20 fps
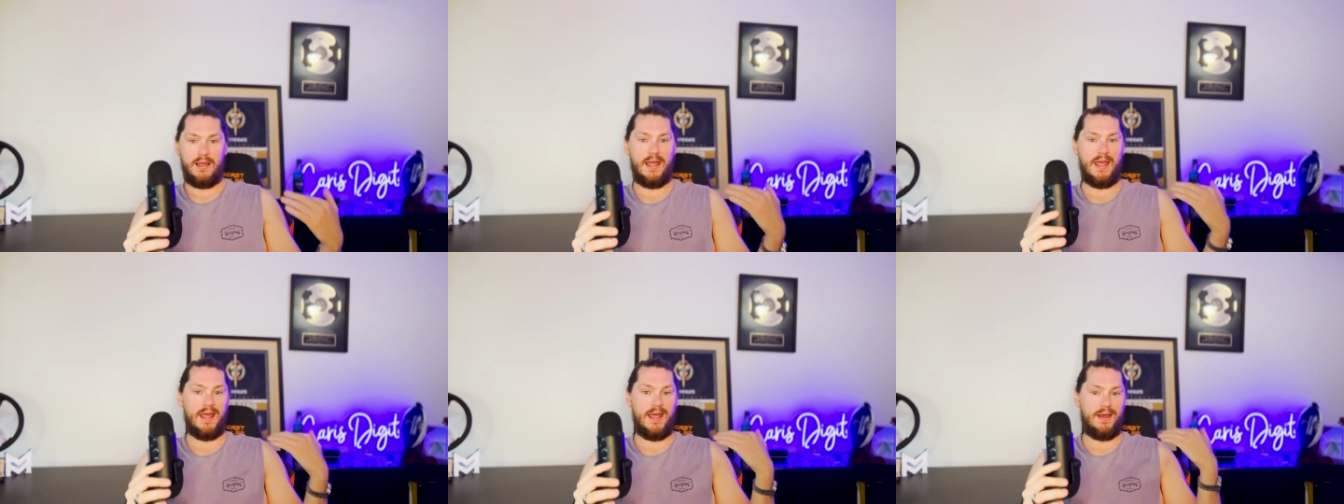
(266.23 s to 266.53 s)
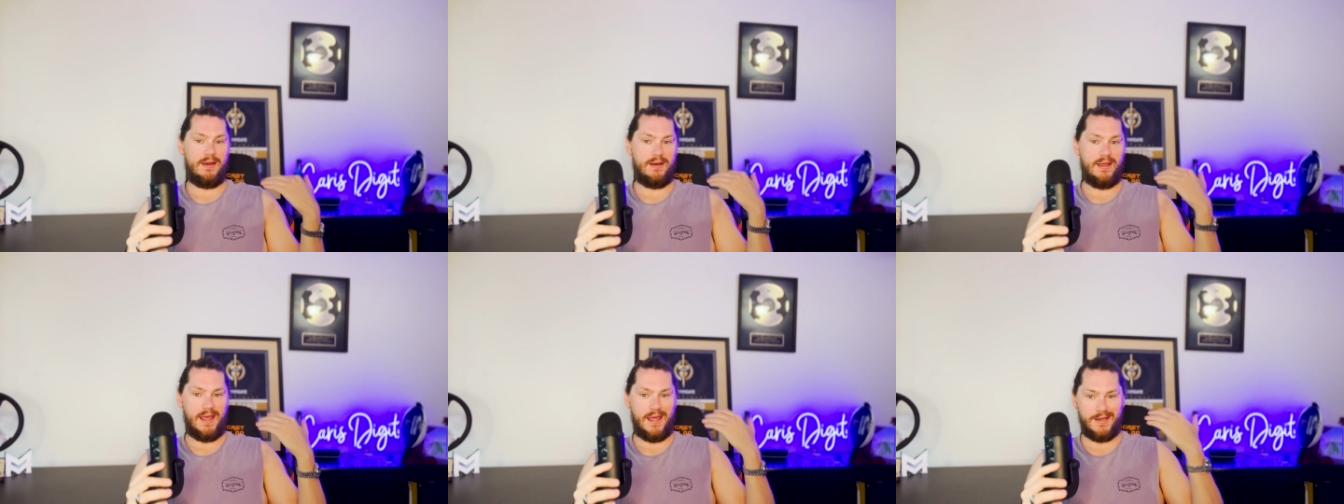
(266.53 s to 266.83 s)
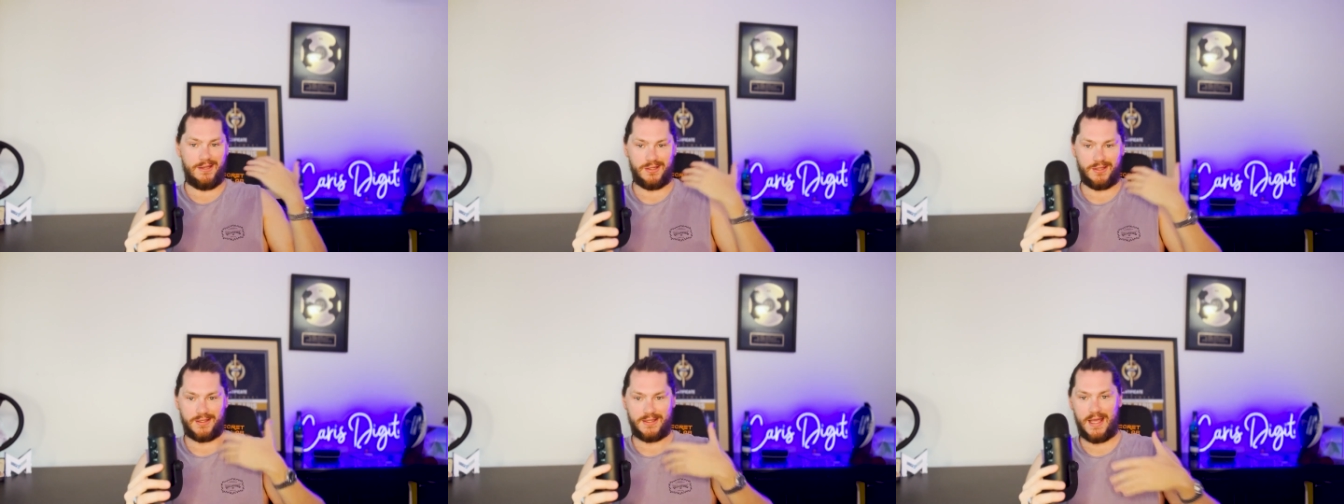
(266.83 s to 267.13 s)
and
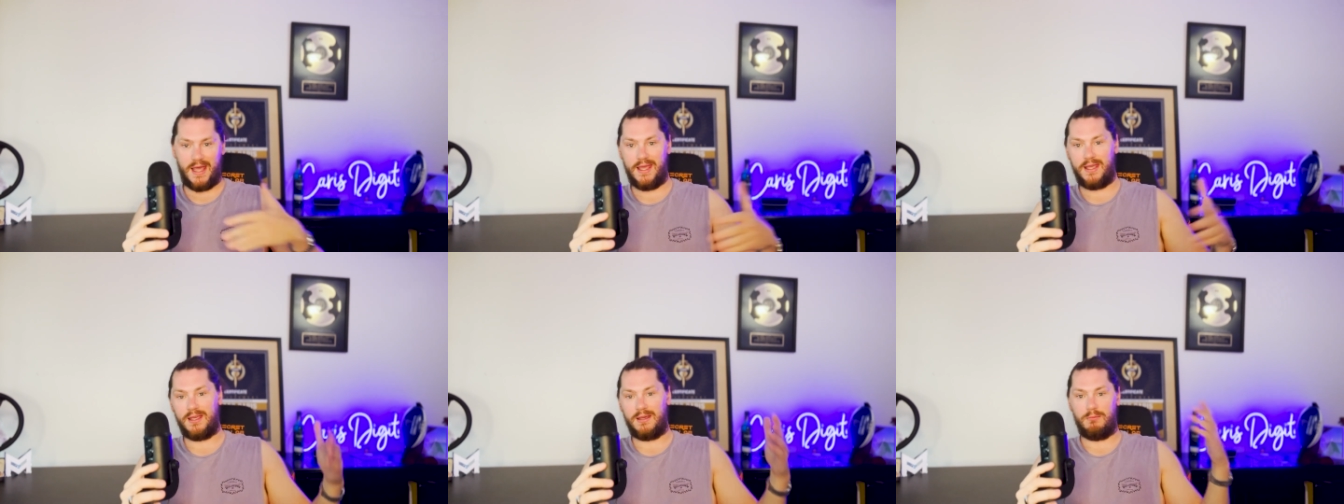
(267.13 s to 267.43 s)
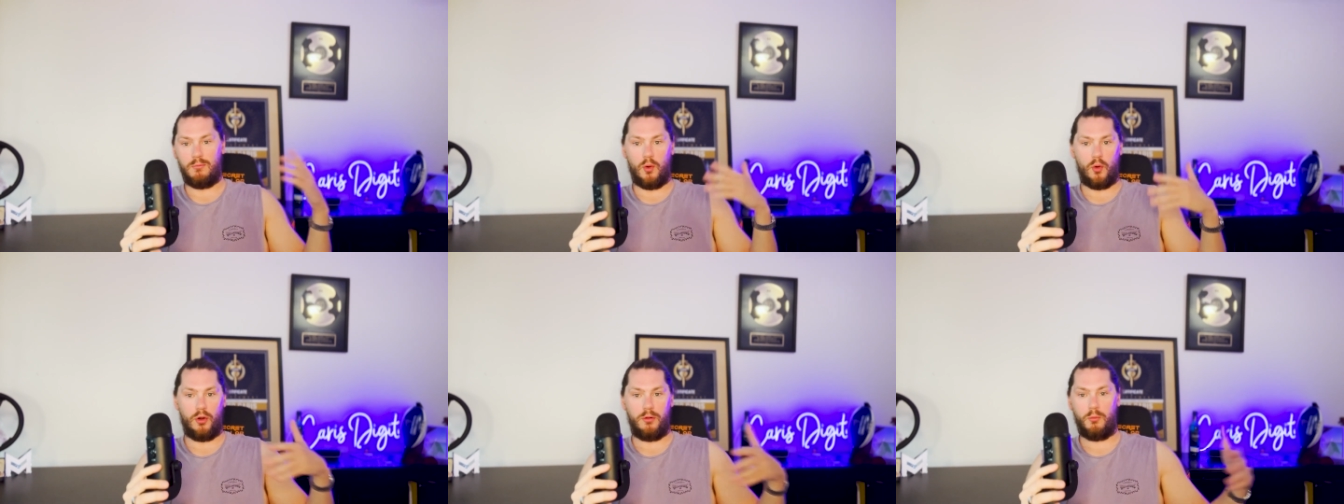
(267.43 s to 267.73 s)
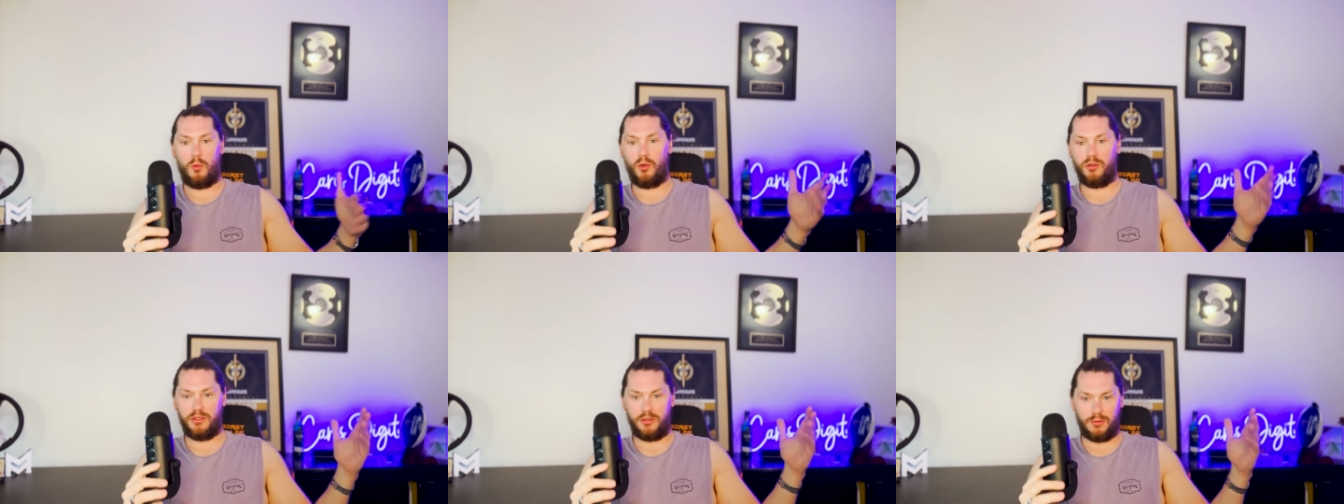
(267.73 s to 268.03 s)
and just taking more
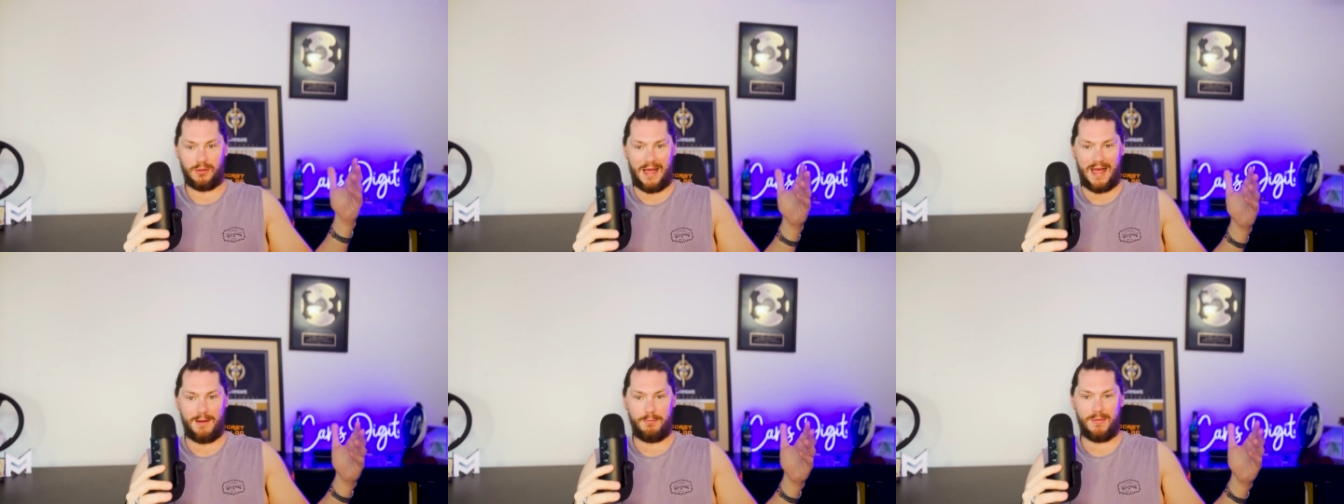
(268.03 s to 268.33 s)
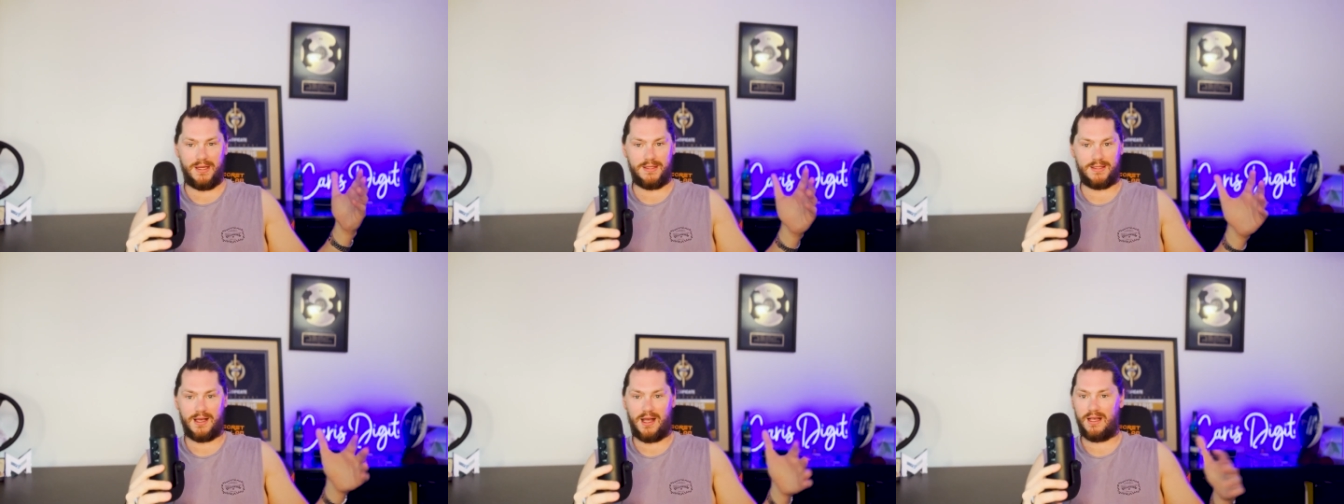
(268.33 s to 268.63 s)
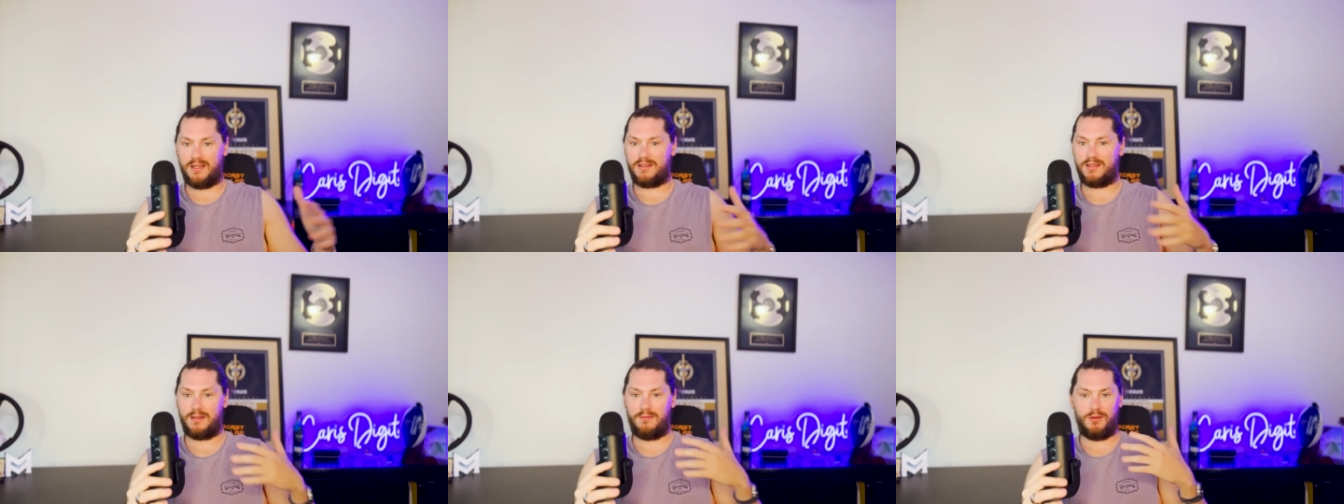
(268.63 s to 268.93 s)
and more little admin
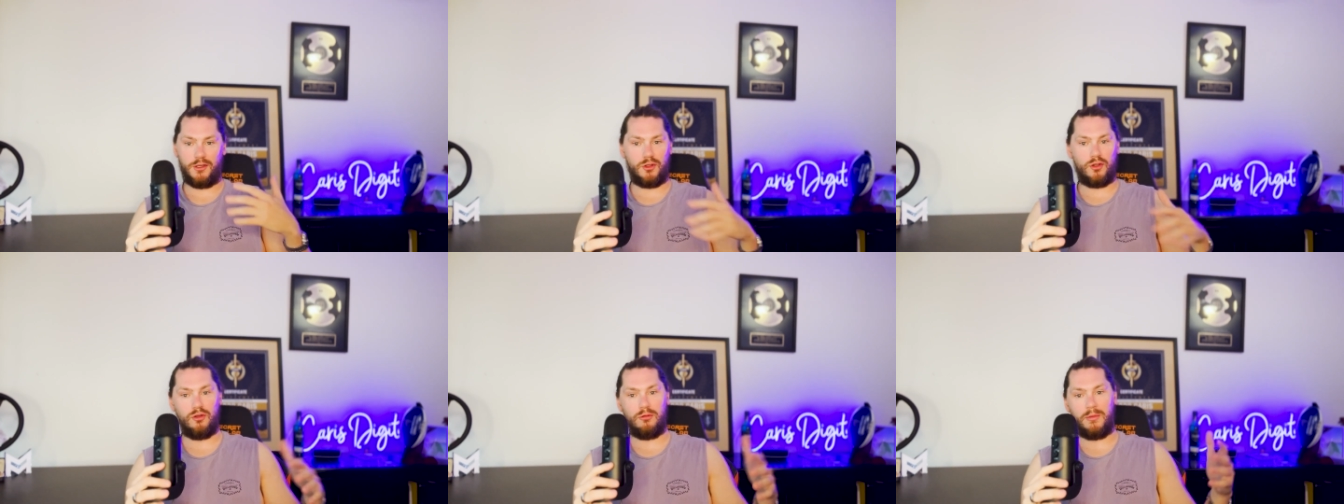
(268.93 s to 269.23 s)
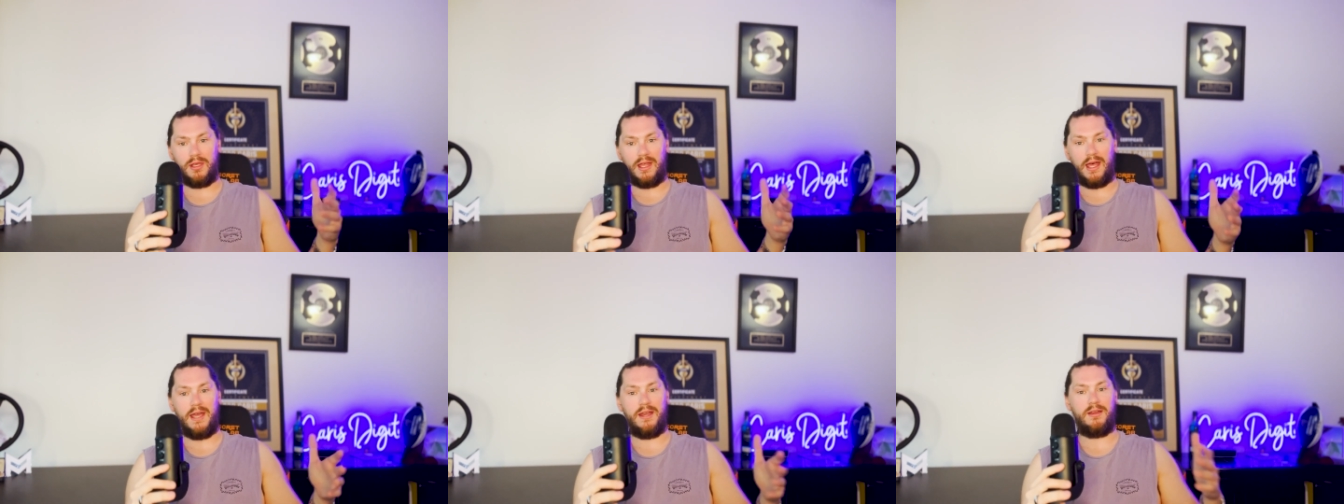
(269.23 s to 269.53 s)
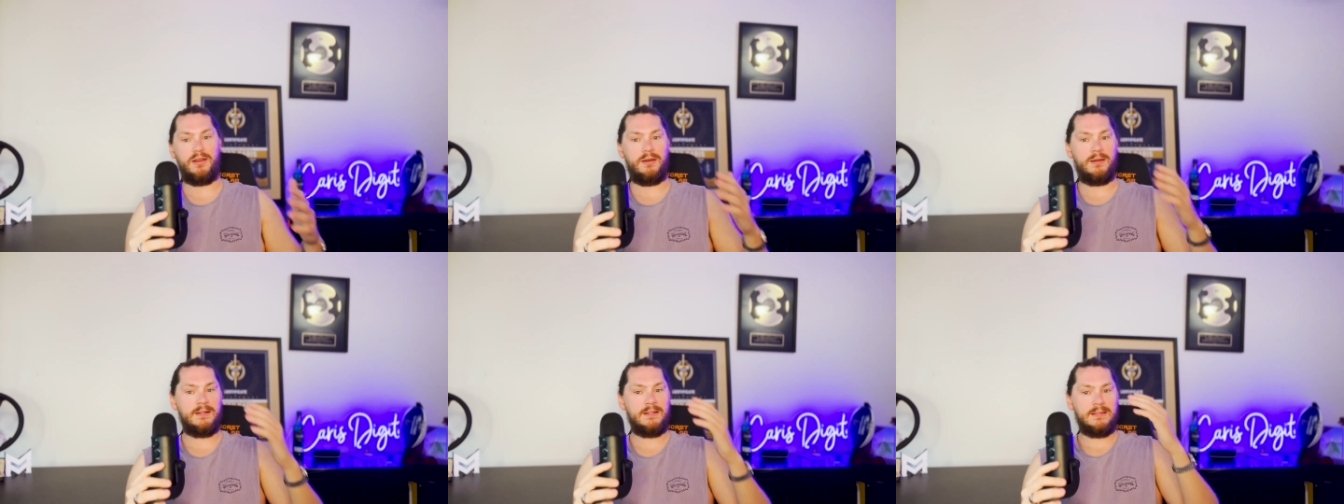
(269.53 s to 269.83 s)
tasks that have
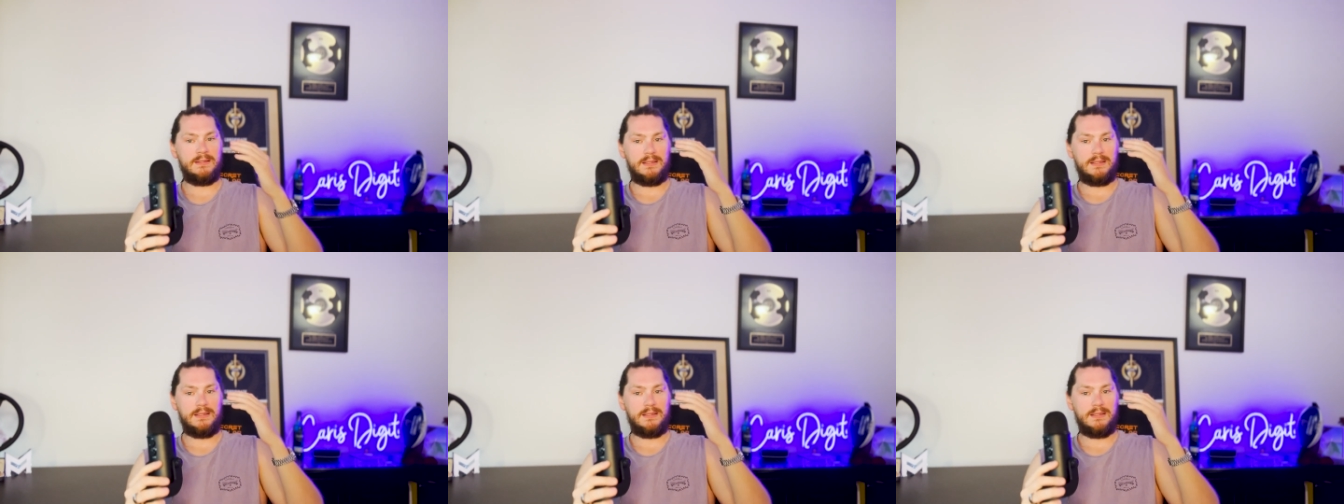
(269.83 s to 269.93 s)
accumulated,